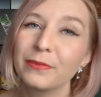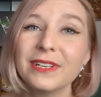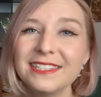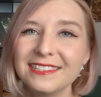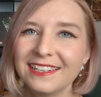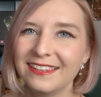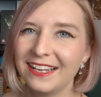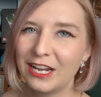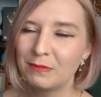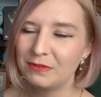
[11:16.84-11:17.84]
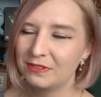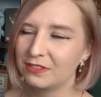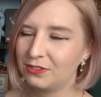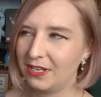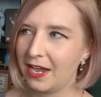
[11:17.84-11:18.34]
Please, can they come to
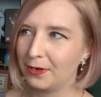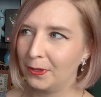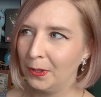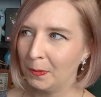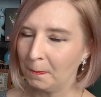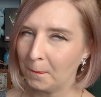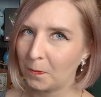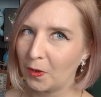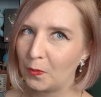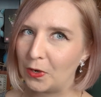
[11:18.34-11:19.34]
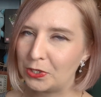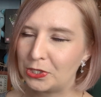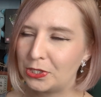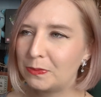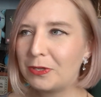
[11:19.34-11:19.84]
Seattle,
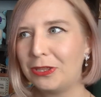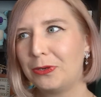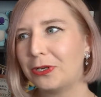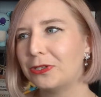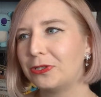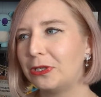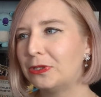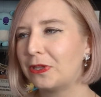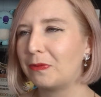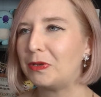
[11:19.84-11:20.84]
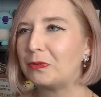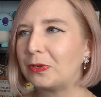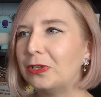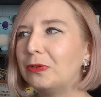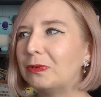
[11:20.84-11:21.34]
Washington, in the United States? That'd be
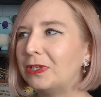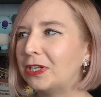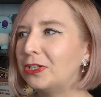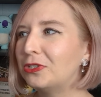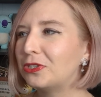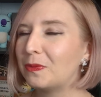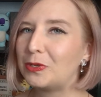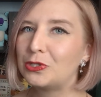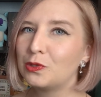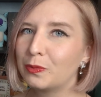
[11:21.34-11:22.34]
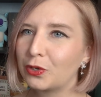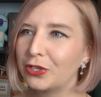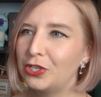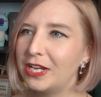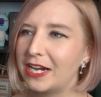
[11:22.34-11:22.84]
really, really nice. That'd be super
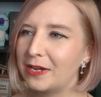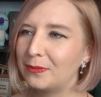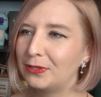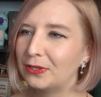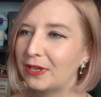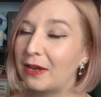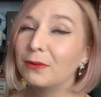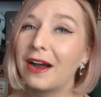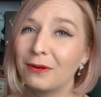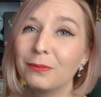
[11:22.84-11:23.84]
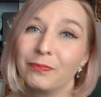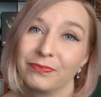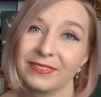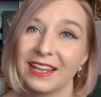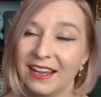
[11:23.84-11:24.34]
good. I'll
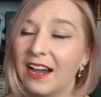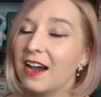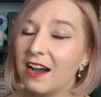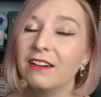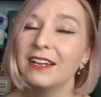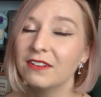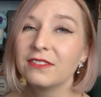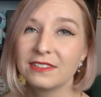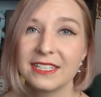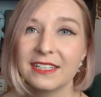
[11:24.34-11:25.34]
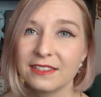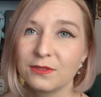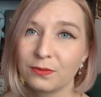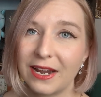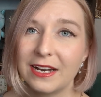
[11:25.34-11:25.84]
get tickets
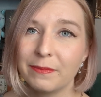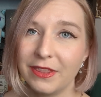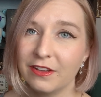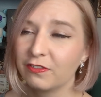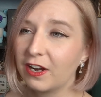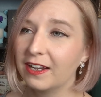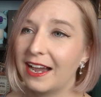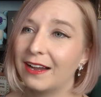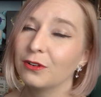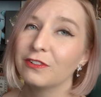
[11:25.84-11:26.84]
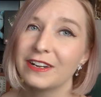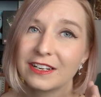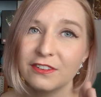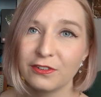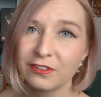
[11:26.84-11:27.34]
right up in the front. I don't know if I
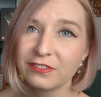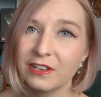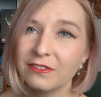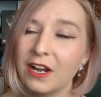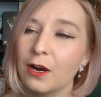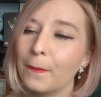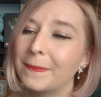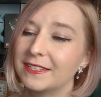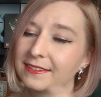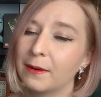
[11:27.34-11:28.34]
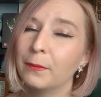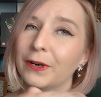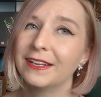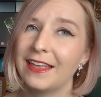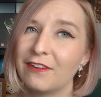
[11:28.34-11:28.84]
can afford front row, but
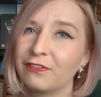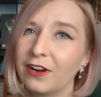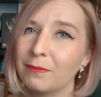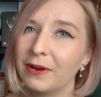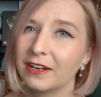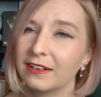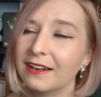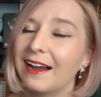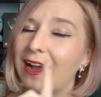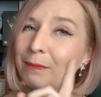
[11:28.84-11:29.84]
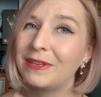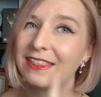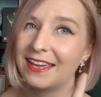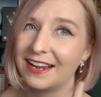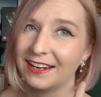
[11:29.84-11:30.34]
somewhere in that front part, I'll be
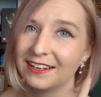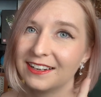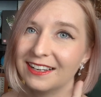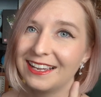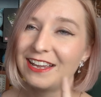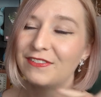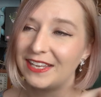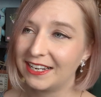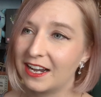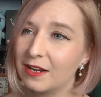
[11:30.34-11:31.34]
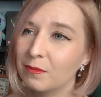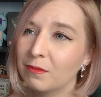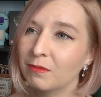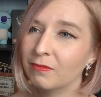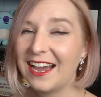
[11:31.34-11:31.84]
there if they come.
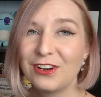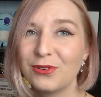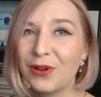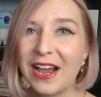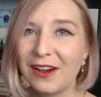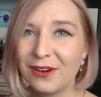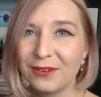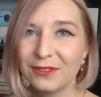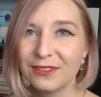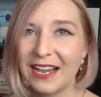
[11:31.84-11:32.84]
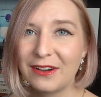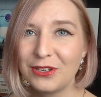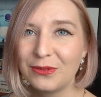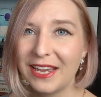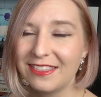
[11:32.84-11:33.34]
I don't know how
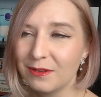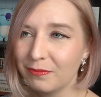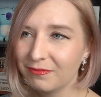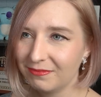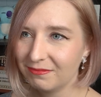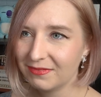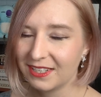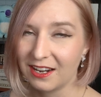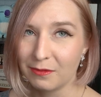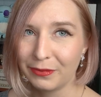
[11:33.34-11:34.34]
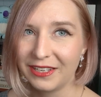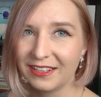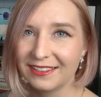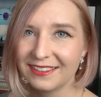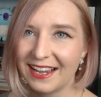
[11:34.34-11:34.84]
you get them to come
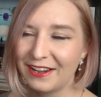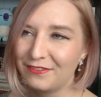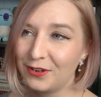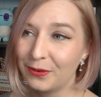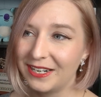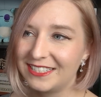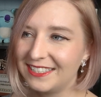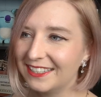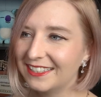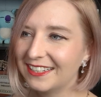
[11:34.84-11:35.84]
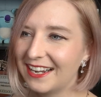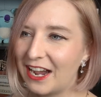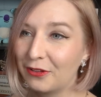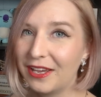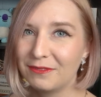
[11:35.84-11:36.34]
here. I have no idea
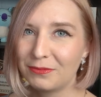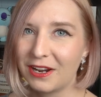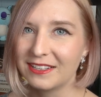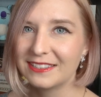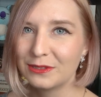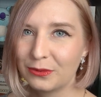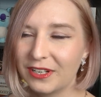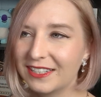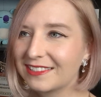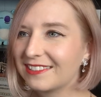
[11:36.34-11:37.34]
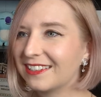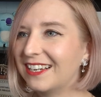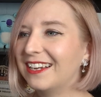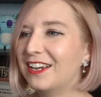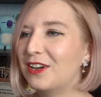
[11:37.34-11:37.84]
how that process works,
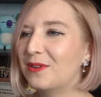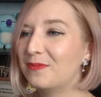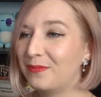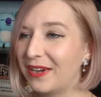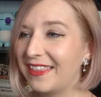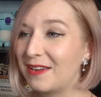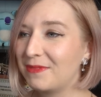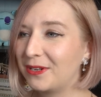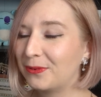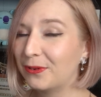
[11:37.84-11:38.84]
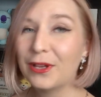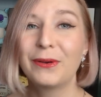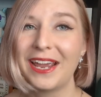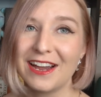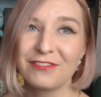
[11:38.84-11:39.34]
but that'd be cool.
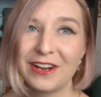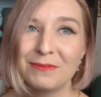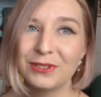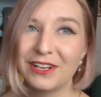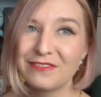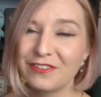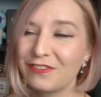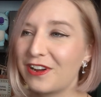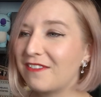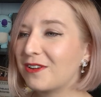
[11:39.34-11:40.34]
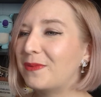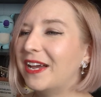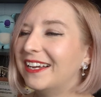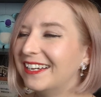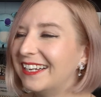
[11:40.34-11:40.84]
Okay, I've rambled on for forever,
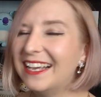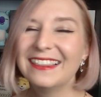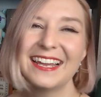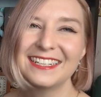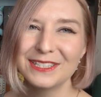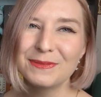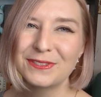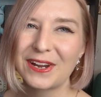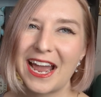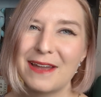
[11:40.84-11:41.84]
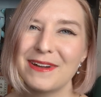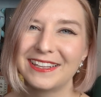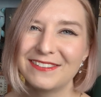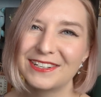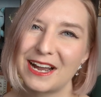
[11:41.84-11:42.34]
but like and subscribe and
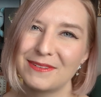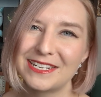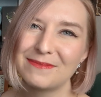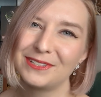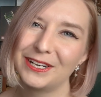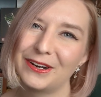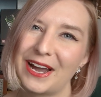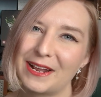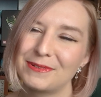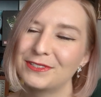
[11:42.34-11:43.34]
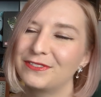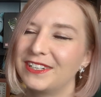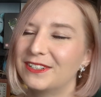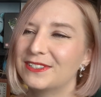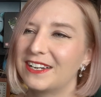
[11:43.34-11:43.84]
leave a comment down below, and I post
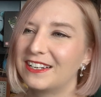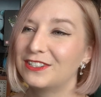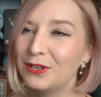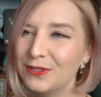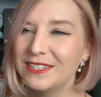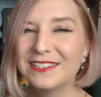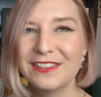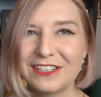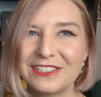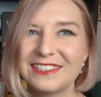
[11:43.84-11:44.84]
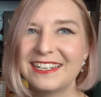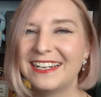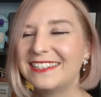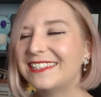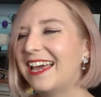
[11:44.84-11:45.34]
videos on Tuesdays and
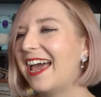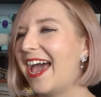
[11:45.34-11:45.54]
Thursdays,